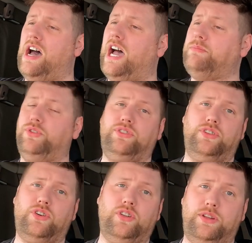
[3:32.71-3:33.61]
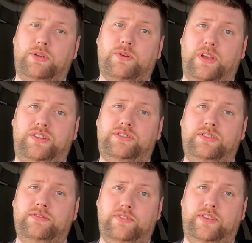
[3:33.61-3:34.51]
I'm just going to call you Chris
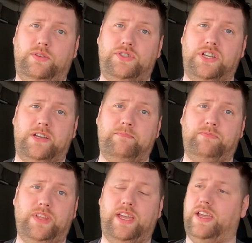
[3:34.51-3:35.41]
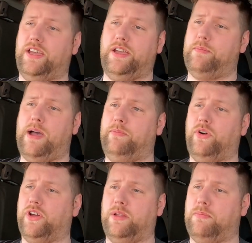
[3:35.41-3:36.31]
for future. I'm
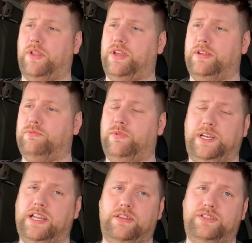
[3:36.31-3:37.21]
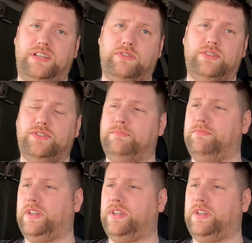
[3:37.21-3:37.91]
not going to bother reading out the sevens.